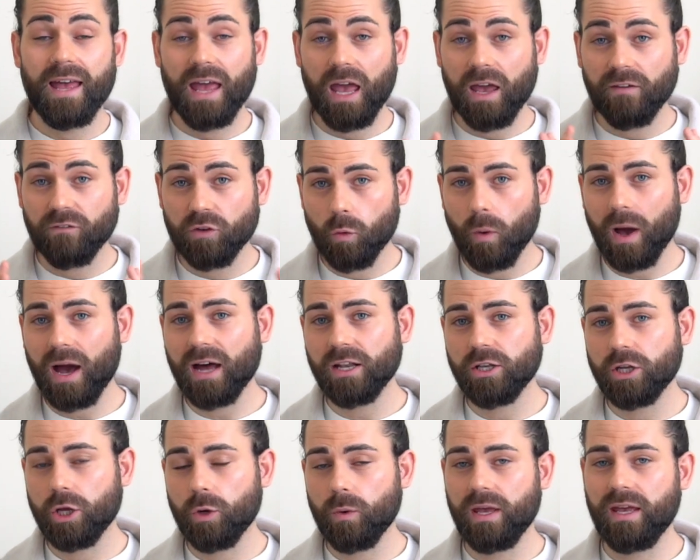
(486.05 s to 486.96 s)
If you
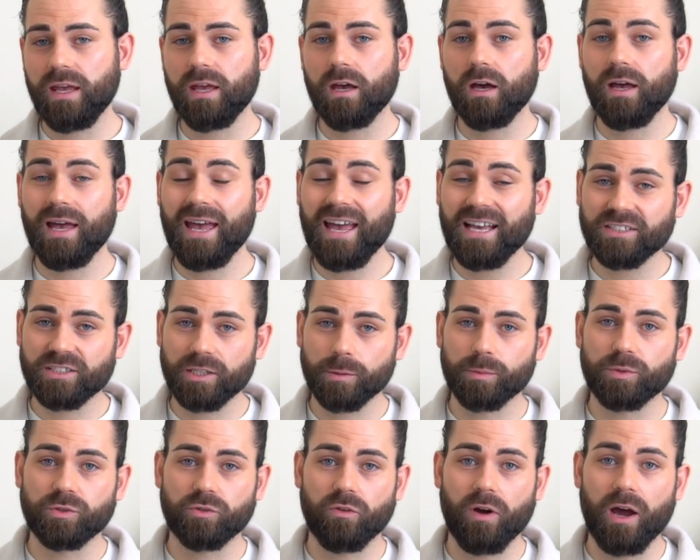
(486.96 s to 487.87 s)
are new here, hit
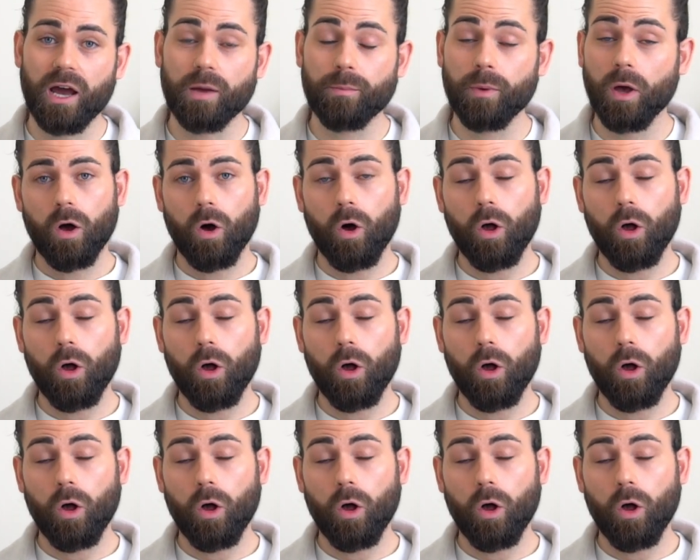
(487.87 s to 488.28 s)
subscribe.